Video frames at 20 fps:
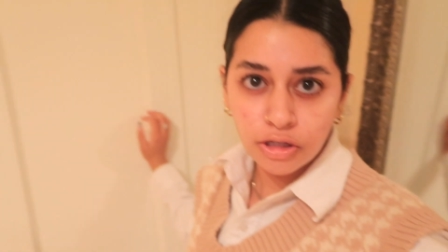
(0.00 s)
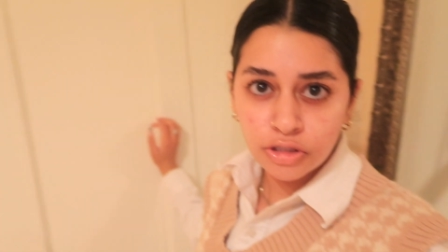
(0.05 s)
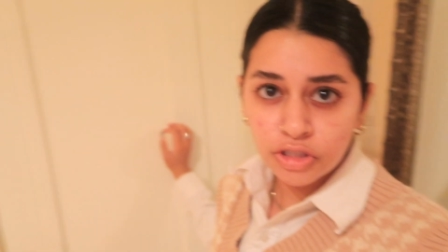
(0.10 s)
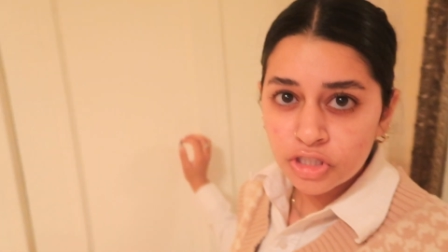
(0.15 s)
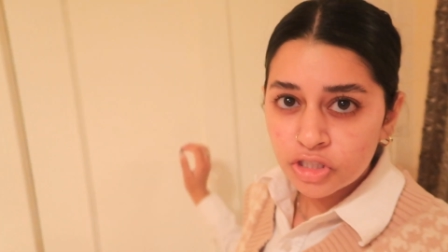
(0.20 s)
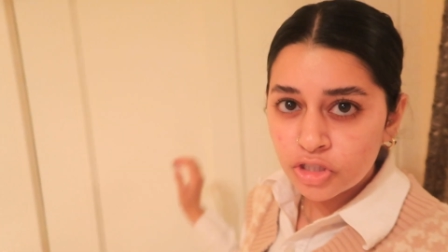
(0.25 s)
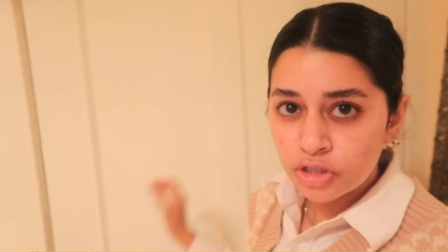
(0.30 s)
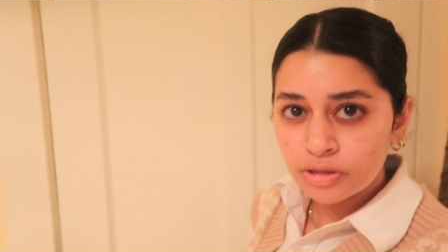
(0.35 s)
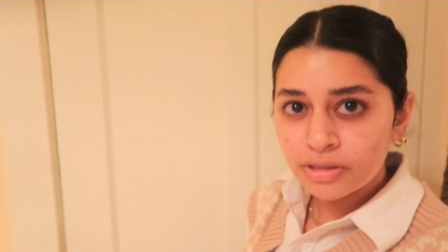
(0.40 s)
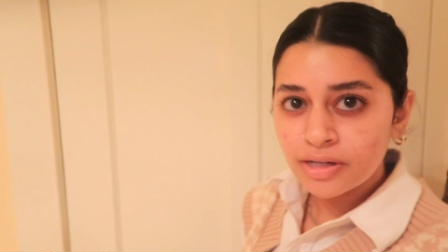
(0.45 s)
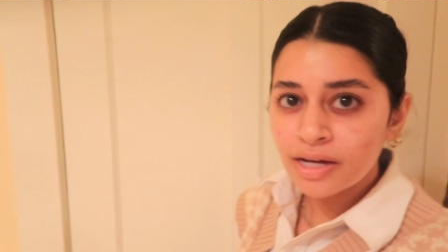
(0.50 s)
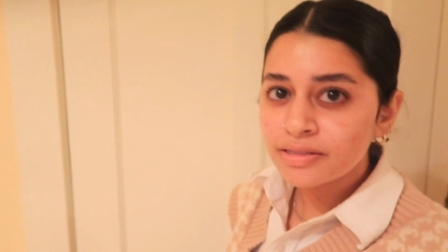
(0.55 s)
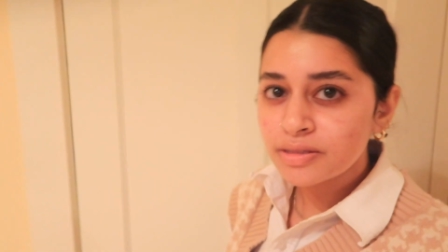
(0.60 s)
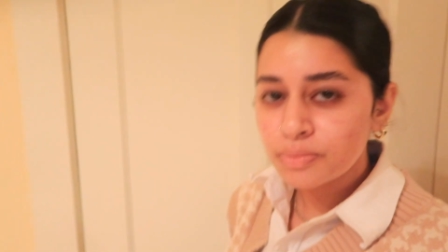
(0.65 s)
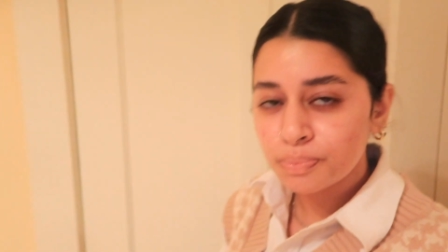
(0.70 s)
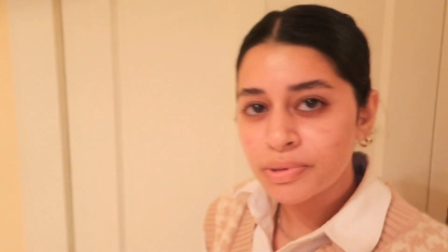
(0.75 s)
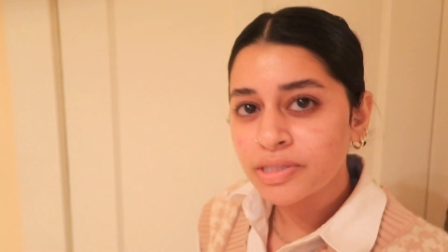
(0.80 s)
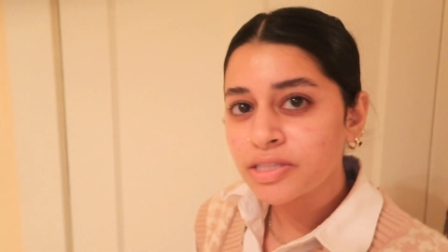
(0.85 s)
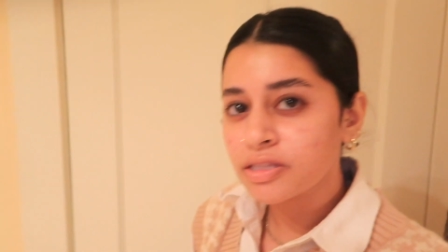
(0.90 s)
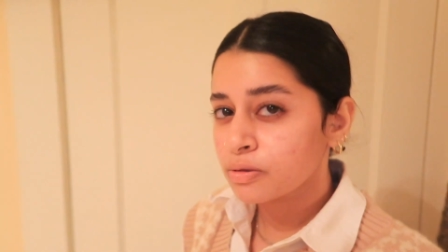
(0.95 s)
I'll just show you
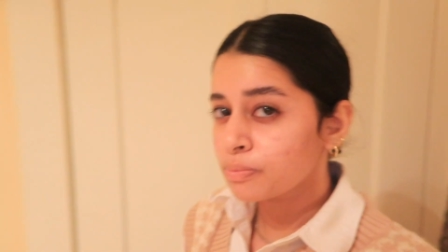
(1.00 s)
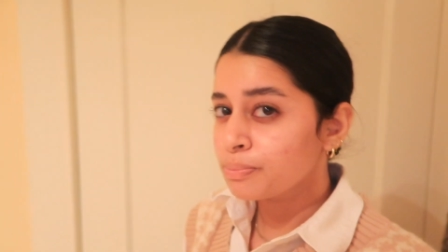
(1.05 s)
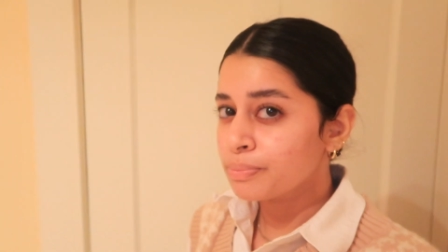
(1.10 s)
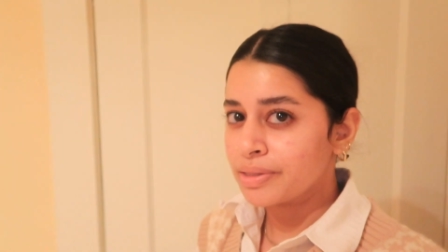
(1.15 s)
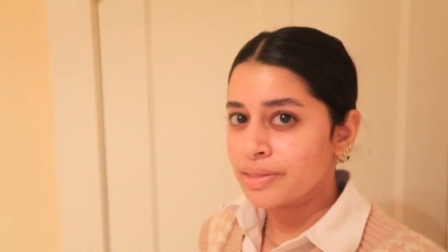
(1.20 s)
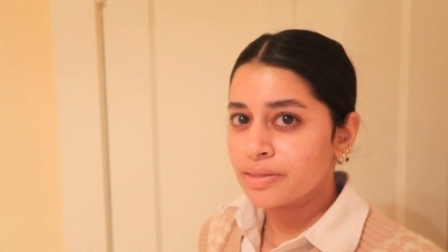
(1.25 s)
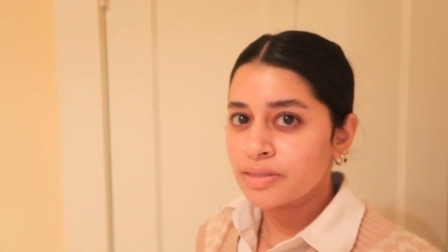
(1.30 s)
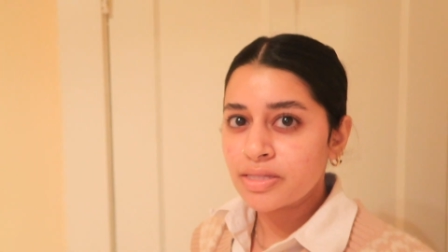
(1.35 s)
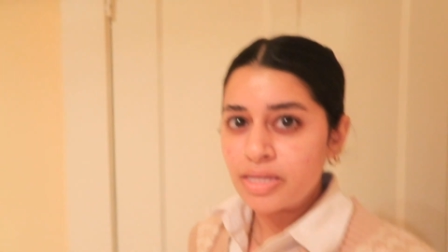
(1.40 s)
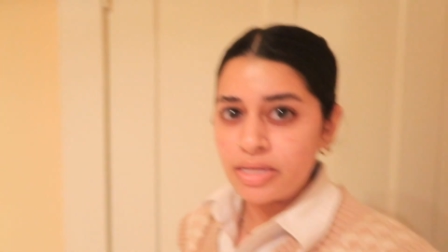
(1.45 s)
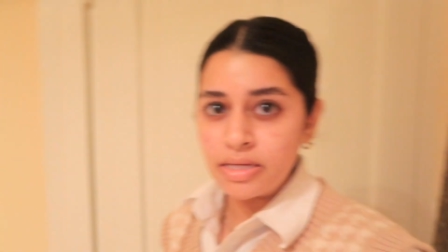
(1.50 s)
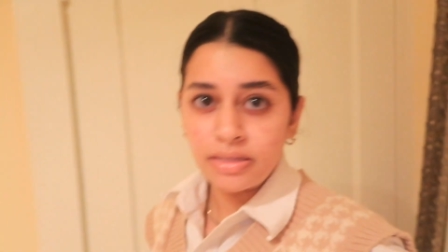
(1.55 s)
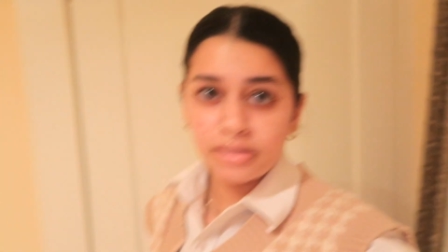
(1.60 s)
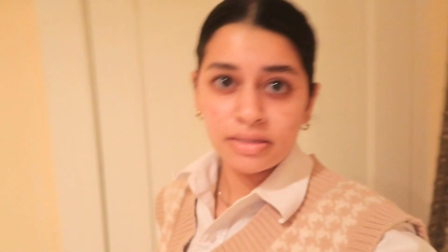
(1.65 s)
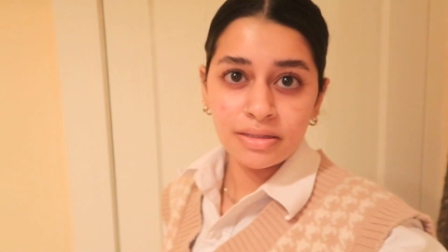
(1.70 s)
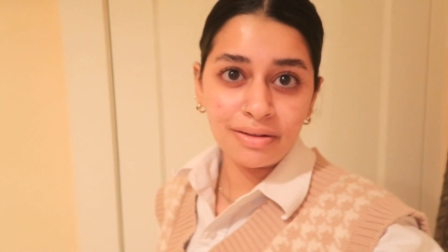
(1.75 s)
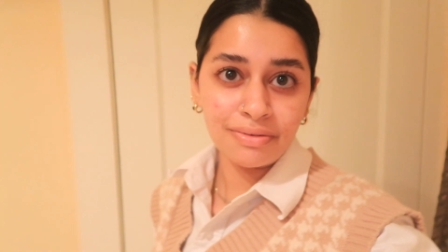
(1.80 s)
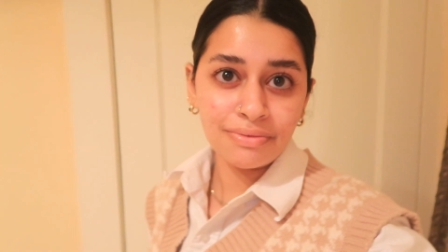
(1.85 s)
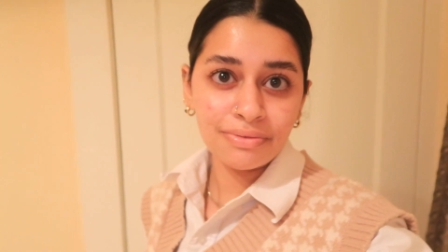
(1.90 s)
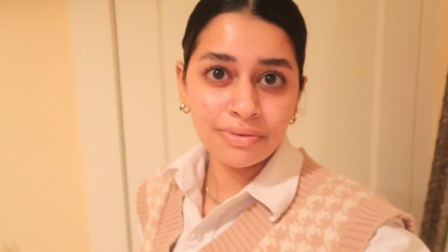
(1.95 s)
guys bits and
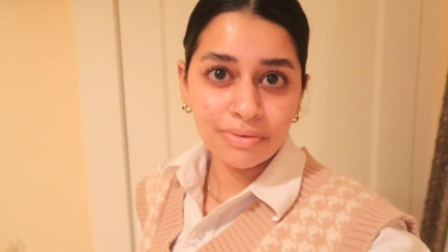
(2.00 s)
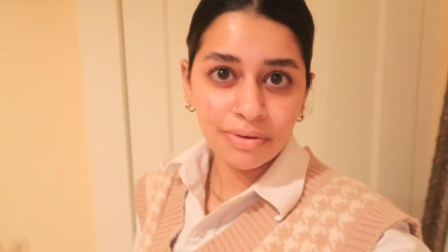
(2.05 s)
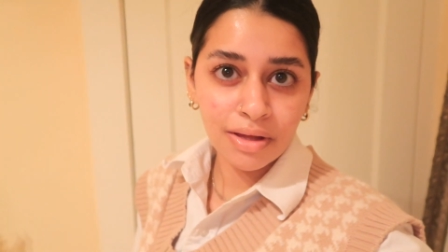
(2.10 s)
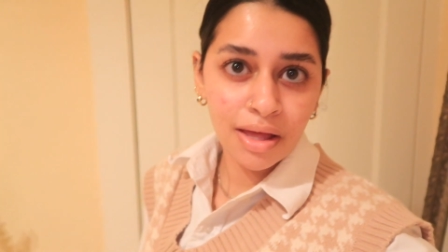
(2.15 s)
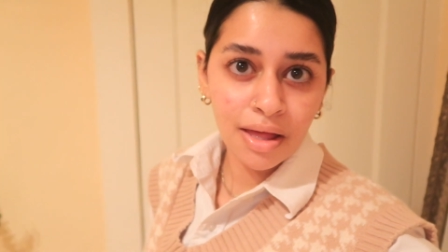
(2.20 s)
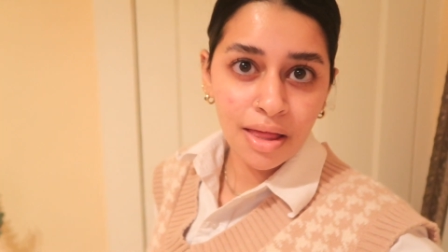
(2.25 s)
pieces of